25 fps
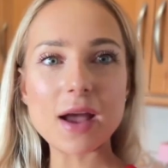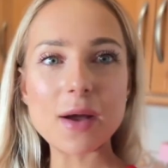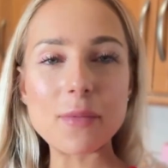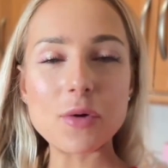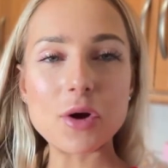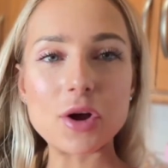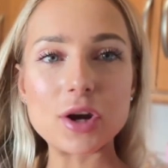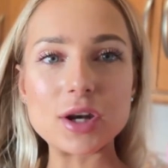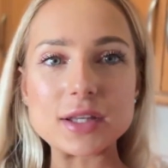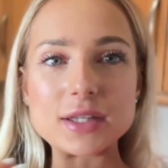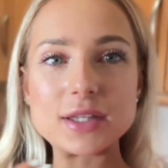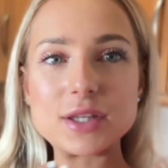I'm
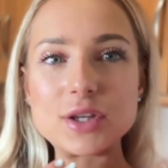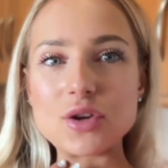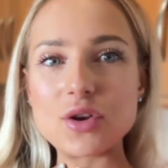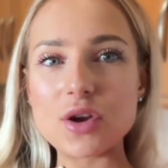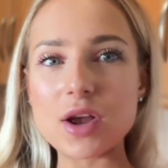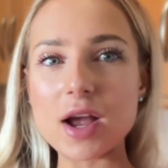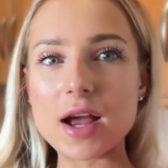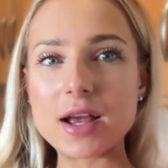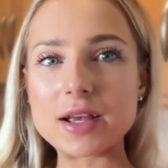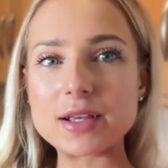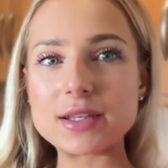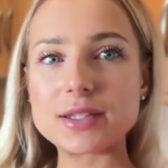gonna see you
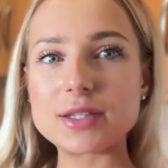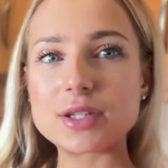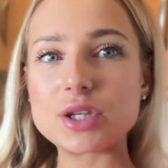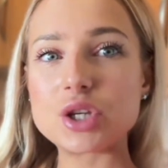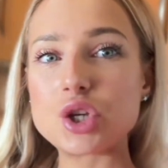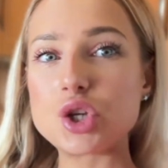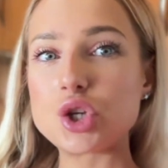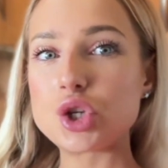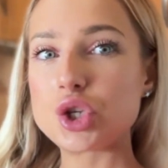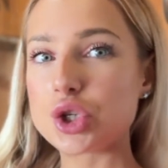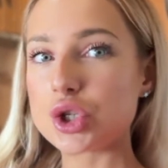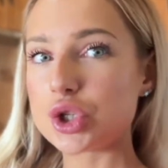guys
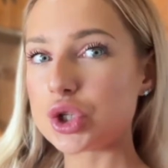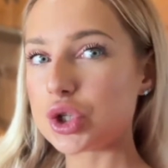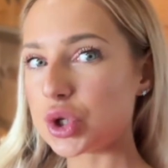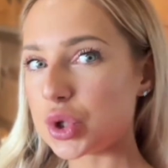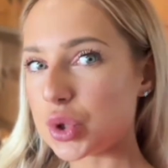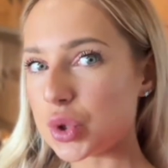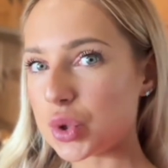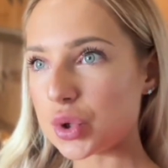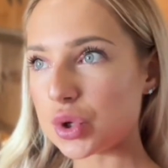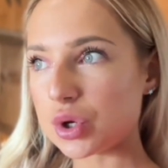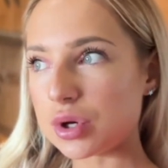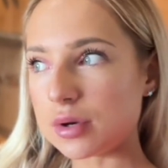
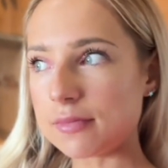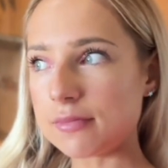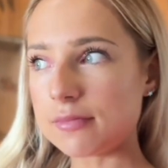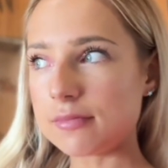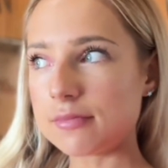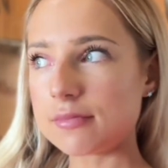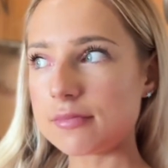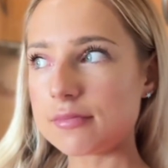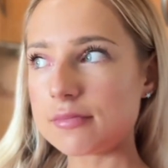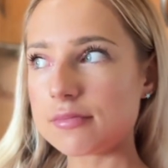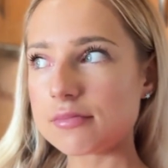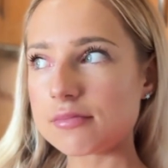soon,
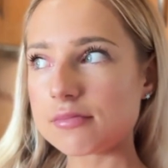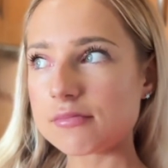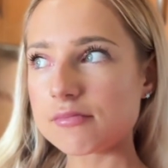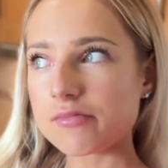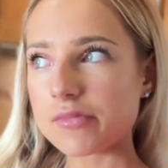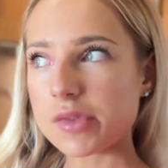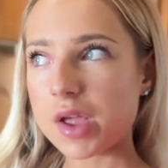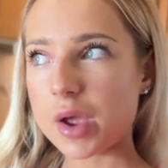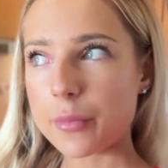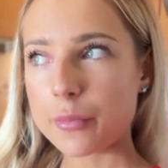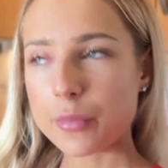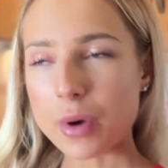
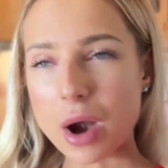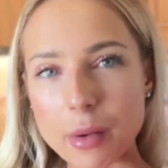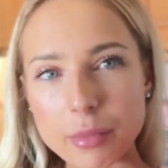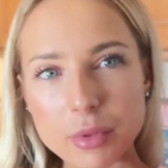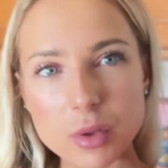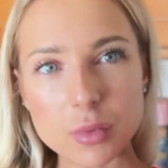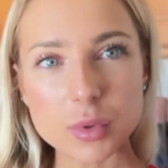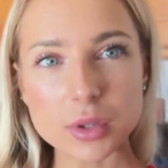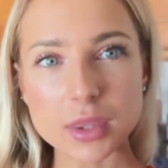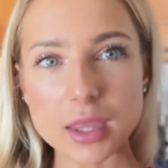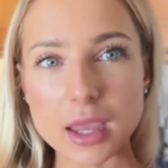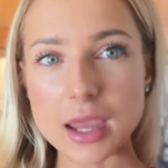
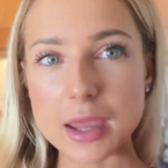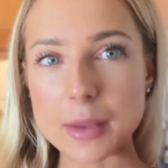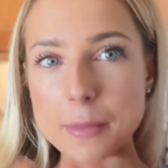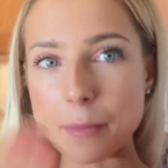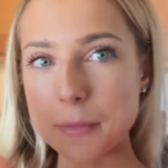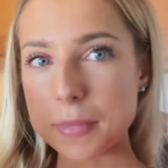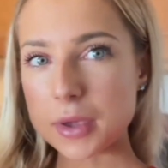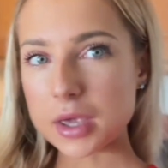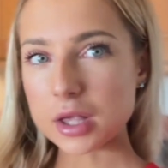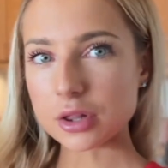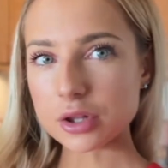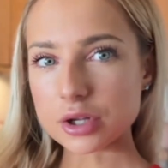probably with a
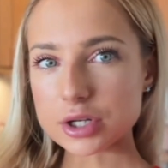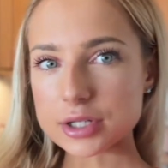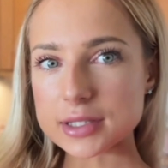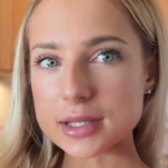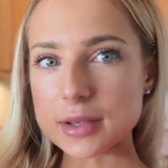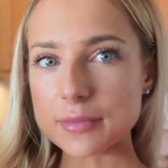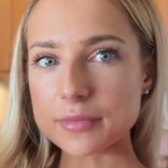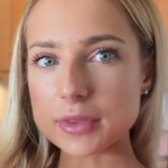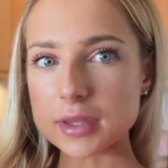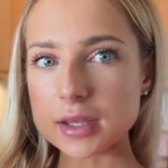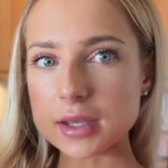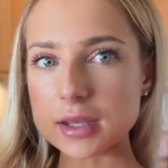meal or
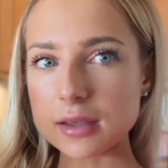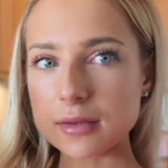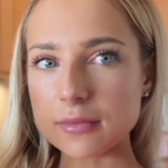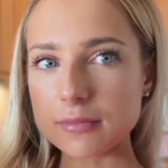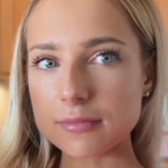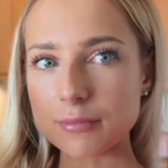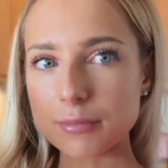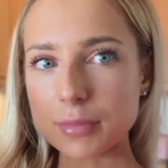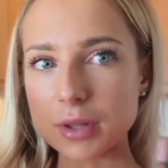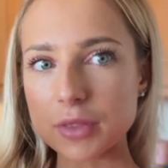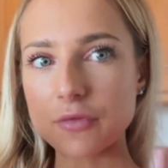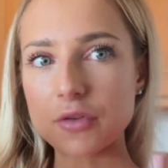something,
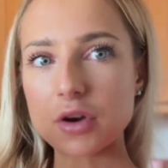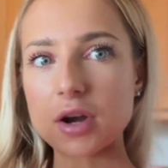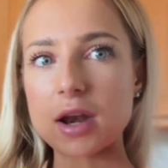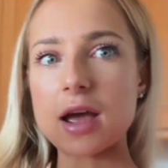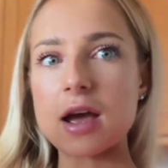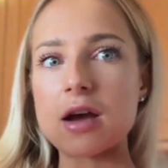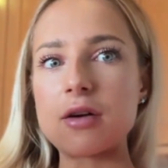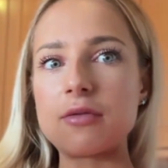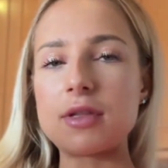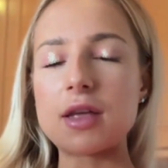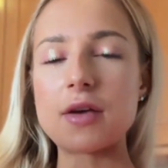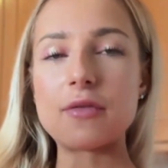but for
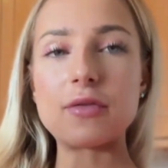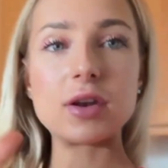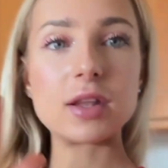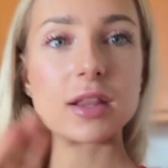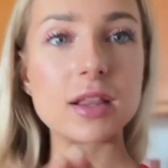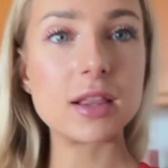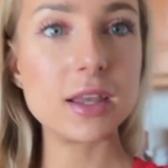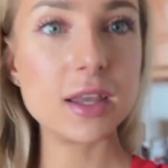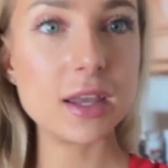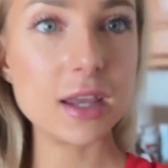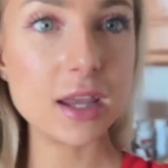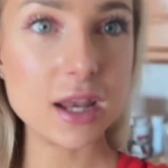now,
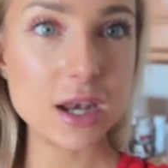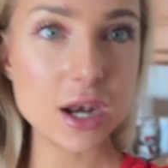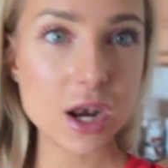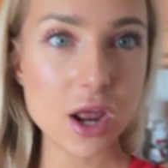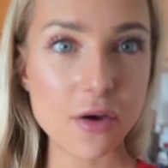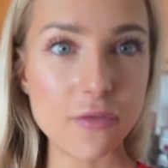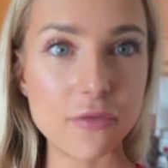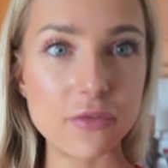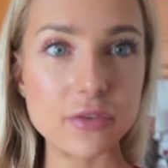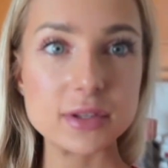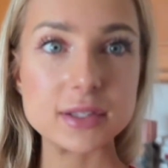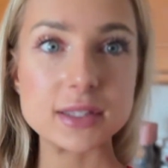definitely
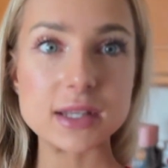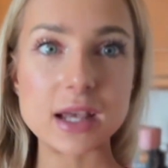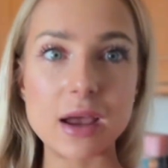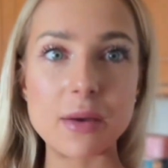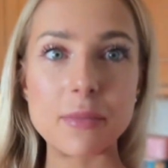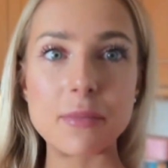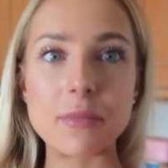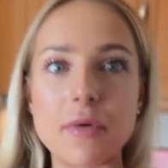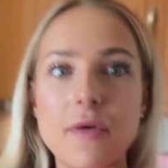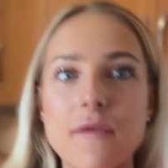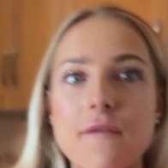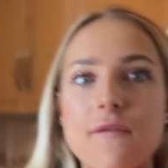enough
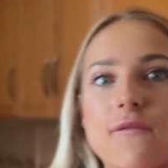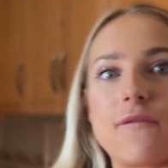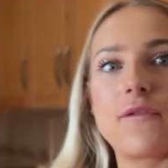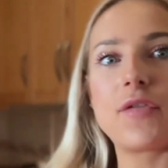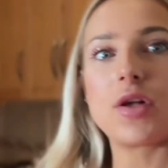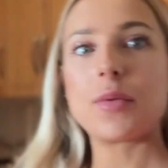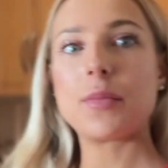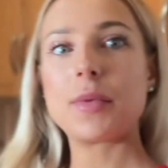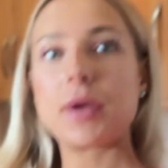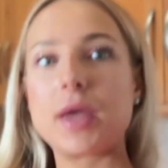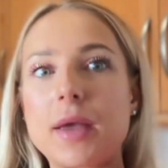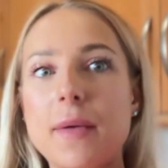time.
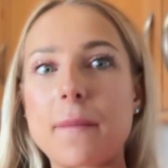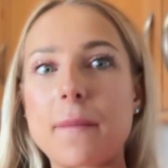So.